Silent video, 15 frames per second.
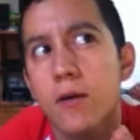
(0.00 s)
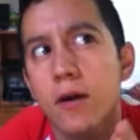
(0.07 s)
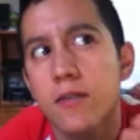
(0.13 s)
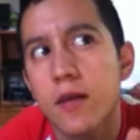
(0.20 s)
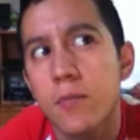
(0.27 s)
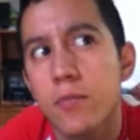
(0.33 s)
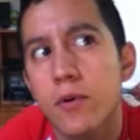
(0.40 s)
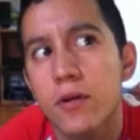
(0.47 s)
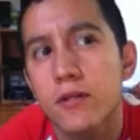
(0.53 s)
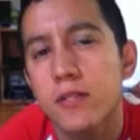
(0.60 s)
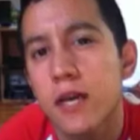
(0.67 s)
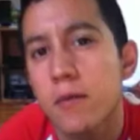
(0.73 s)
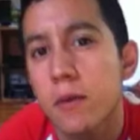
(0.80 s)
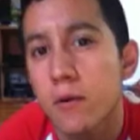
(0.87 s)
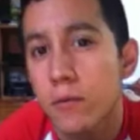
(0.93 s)
at that point in
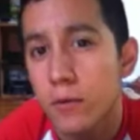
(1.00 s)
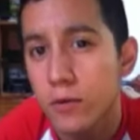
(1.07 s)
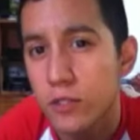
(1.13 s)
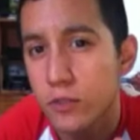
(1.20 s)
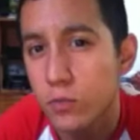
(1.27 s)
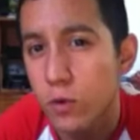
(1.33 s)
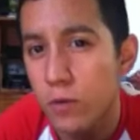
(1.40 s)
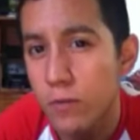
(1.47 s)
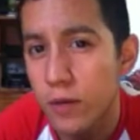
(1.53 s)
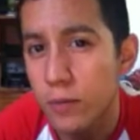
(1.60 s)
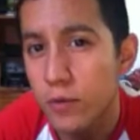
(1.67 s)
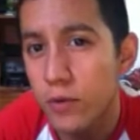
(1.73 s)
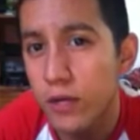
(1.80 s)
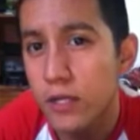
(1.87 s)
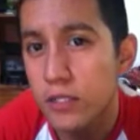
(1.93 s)
time I would just want my
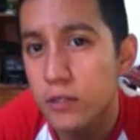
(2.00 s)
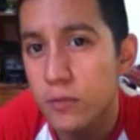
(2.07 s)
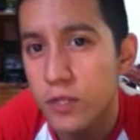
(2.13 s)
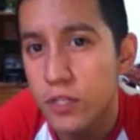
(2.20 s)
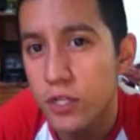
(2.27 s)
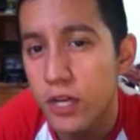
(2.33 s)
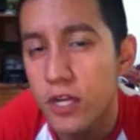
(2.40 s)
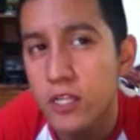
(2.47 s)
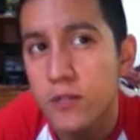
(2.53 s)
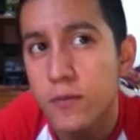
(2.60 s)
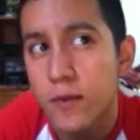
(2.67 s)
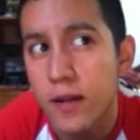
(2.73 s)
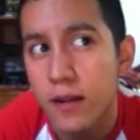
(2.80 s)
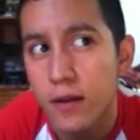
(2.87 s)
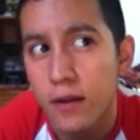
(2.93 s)
pronouns to be changed,
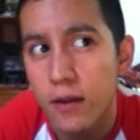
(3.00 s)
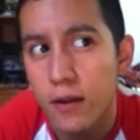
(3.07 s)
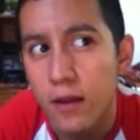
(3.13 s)
but